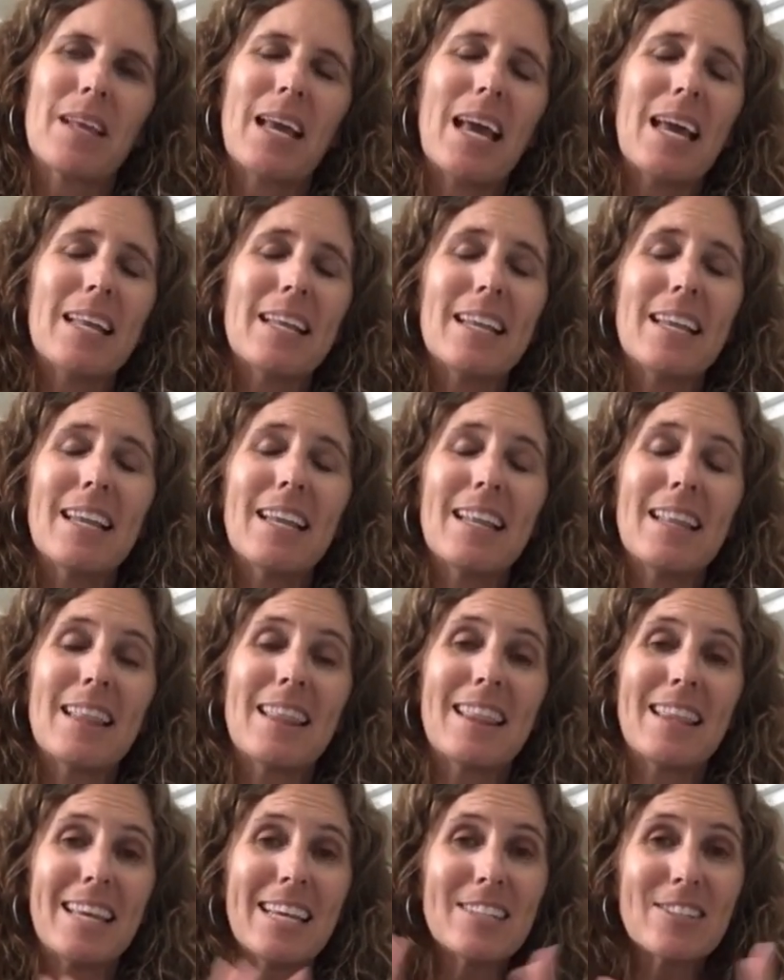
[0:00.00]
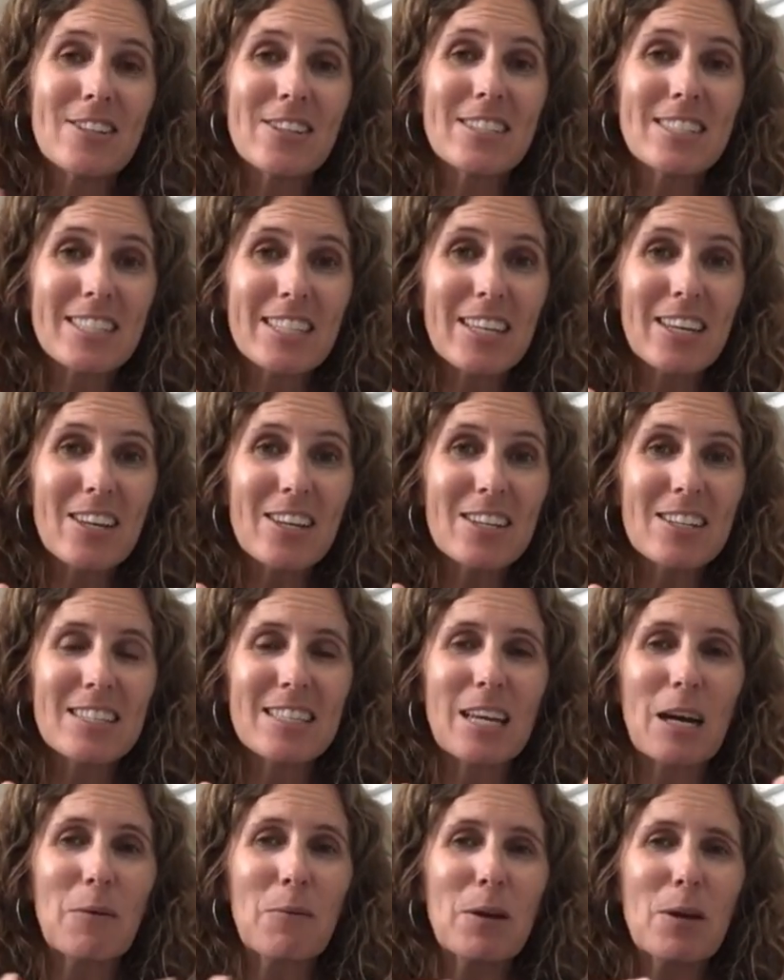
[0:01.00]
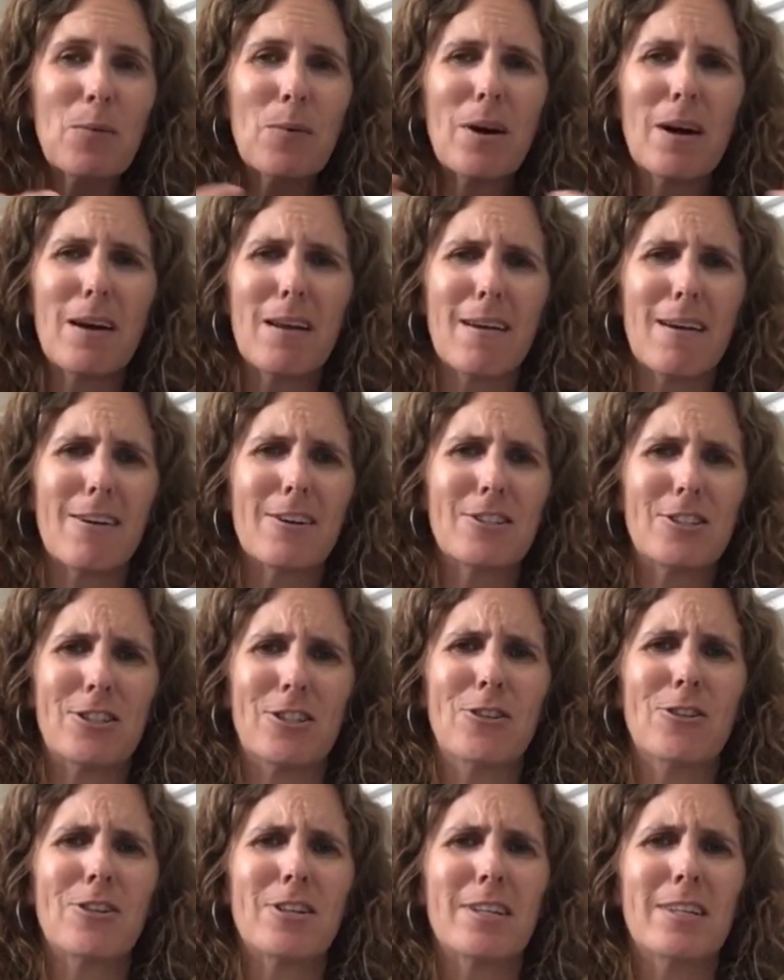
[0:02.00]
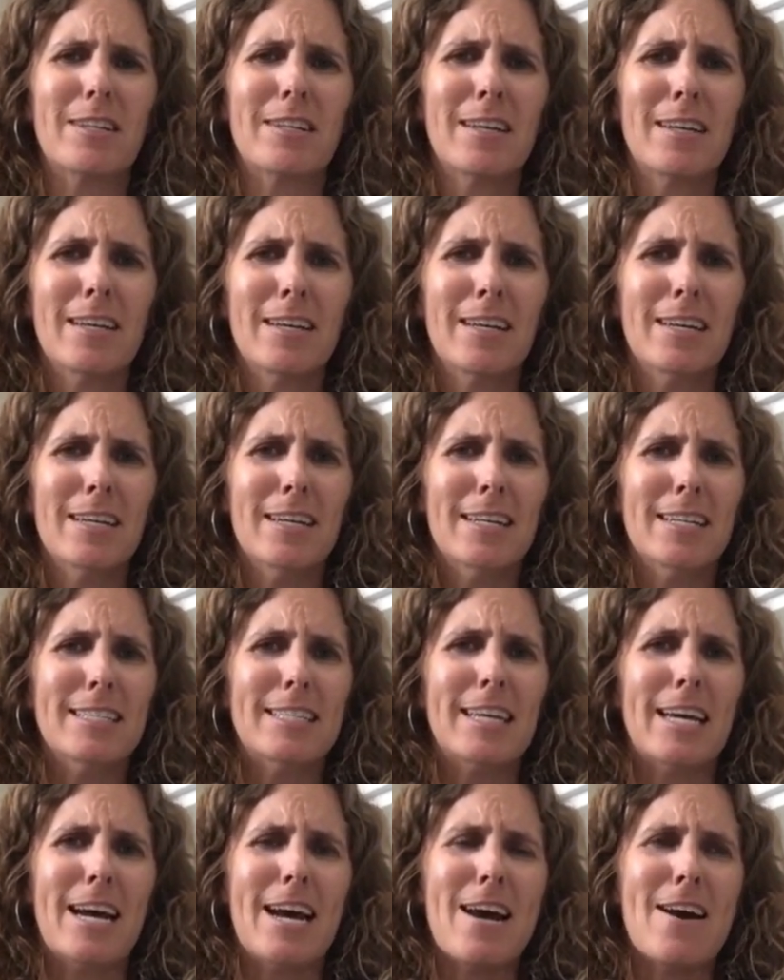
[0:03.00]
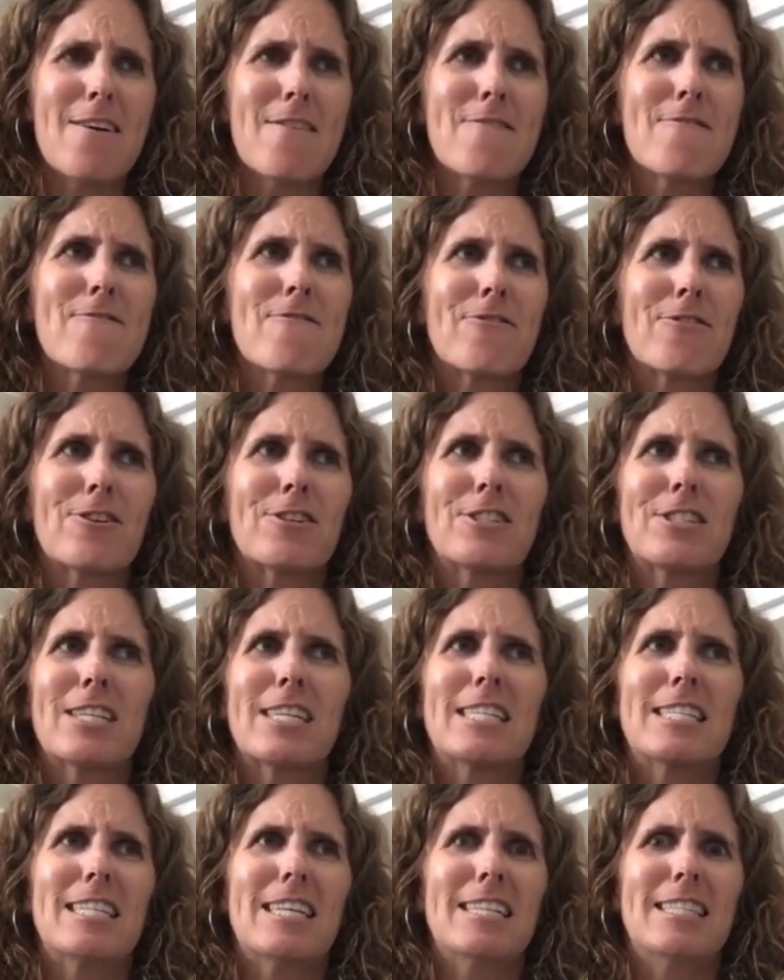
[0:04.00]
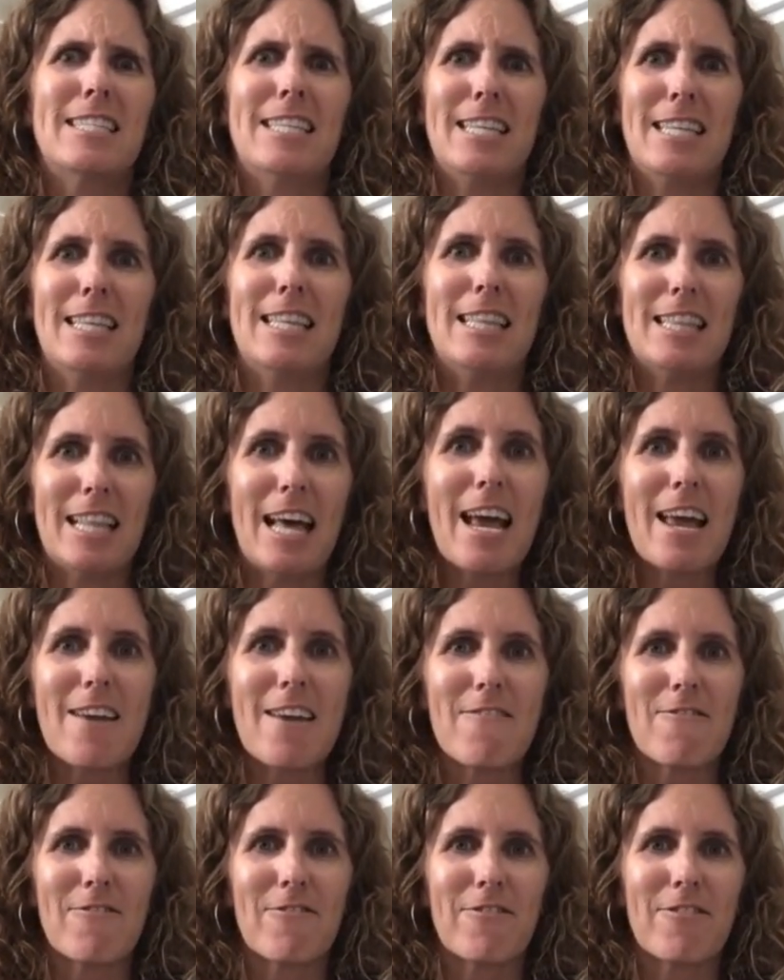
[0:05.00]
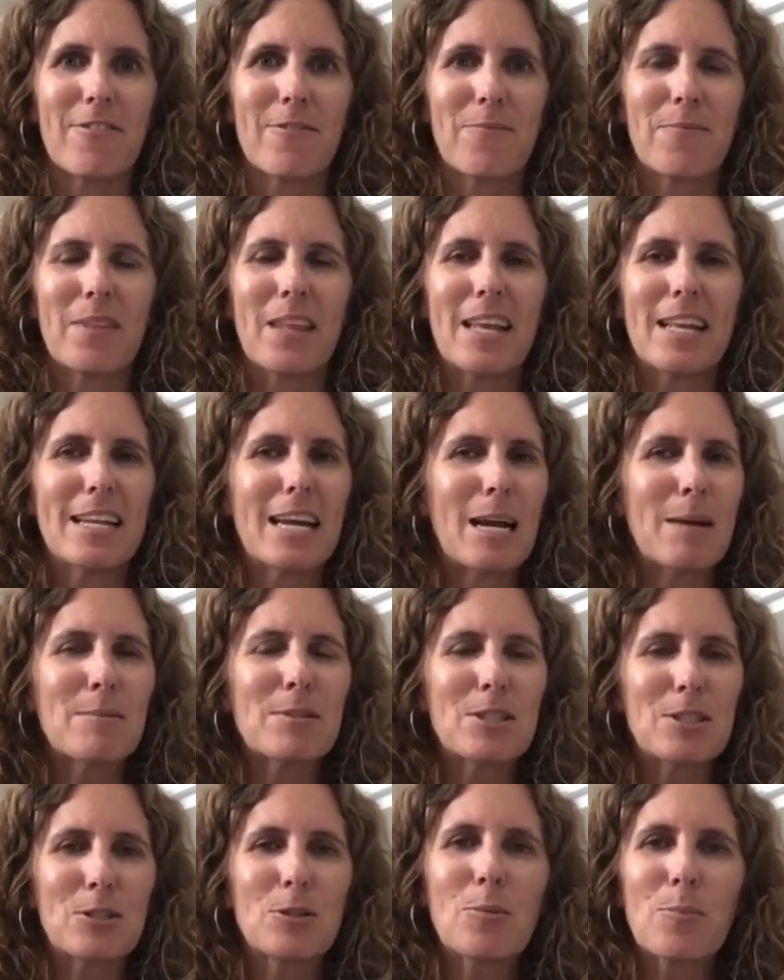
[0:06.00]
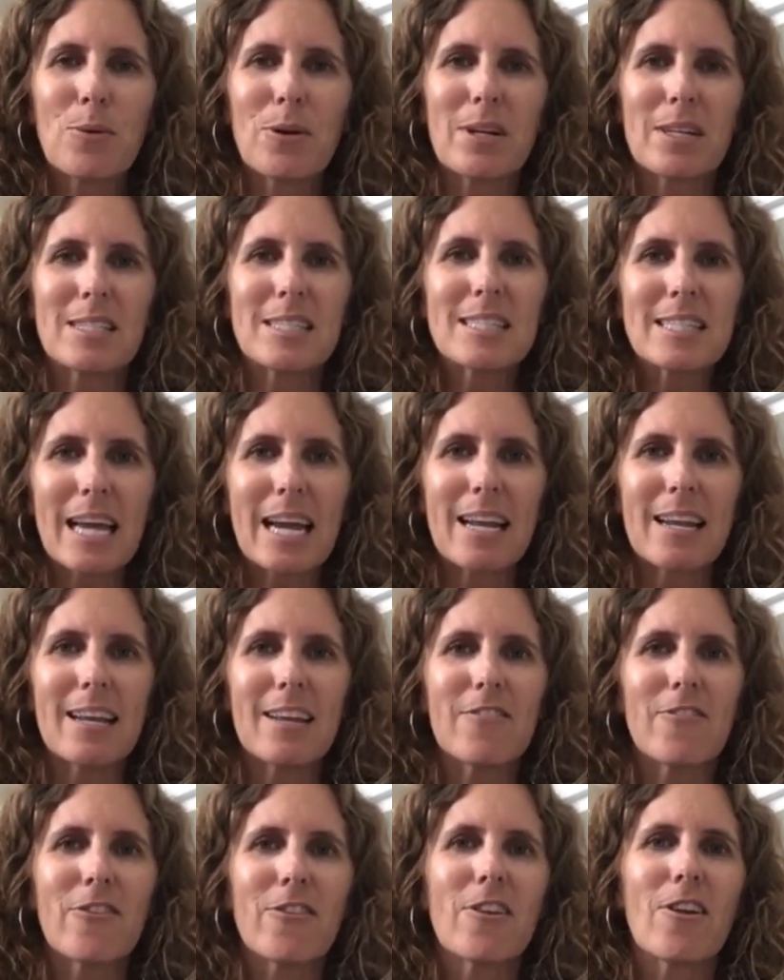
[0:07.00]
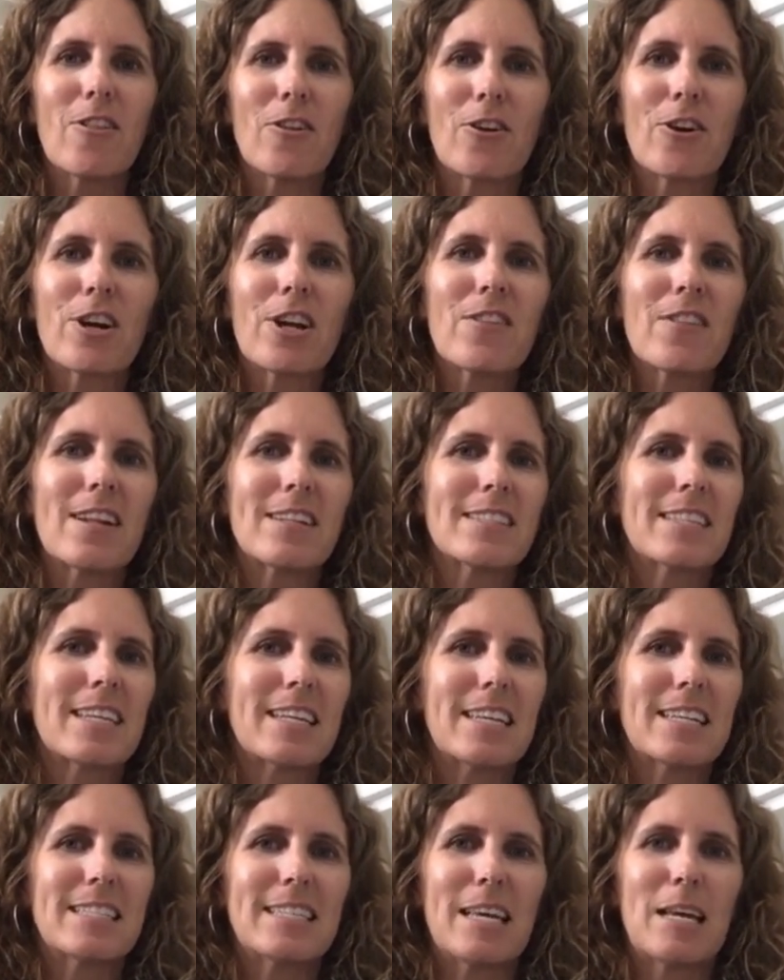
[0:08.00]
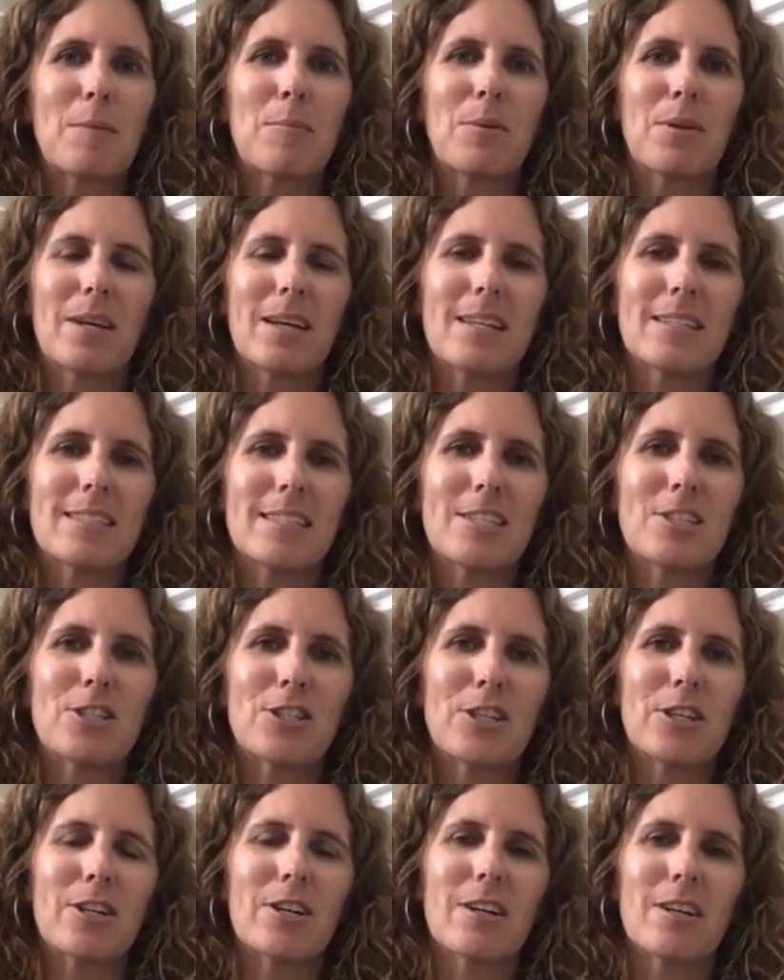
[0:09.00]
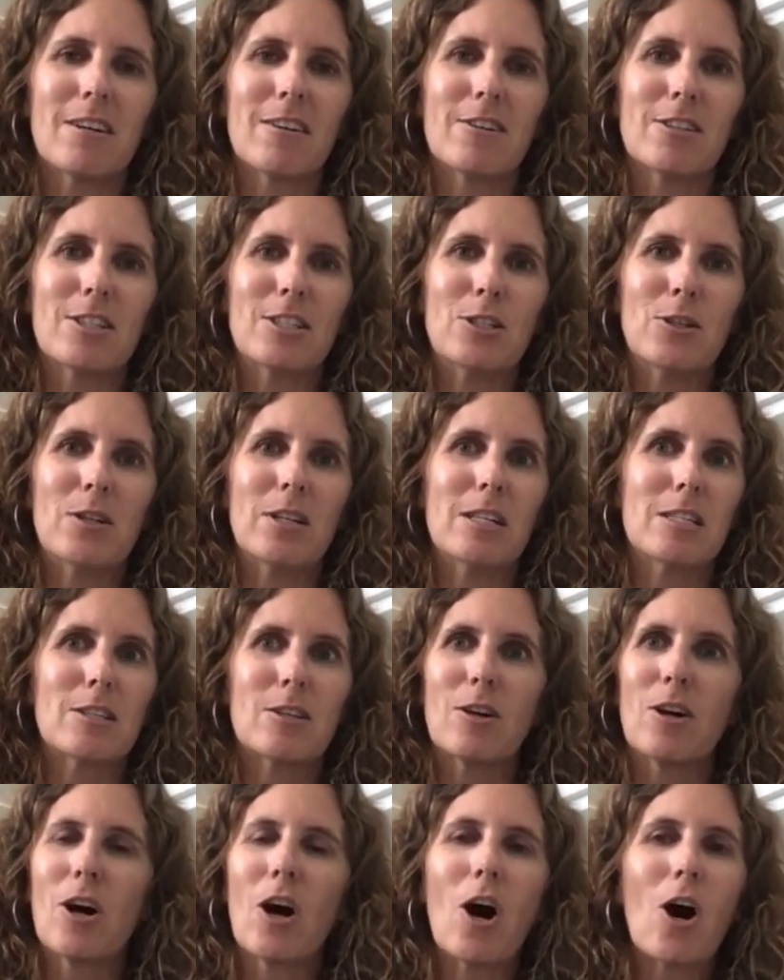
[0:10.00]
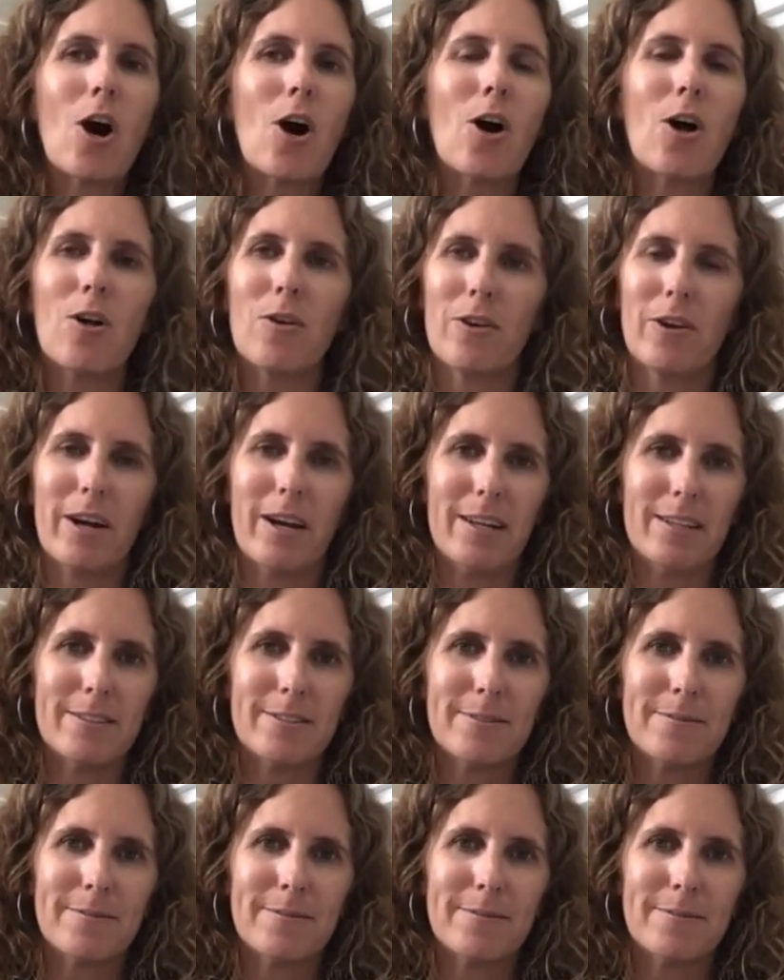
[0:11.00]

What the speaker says: And these are skills that we want our children to have for success in life. And I'm super excited for the learning that's going to take place this year in our students of all grades.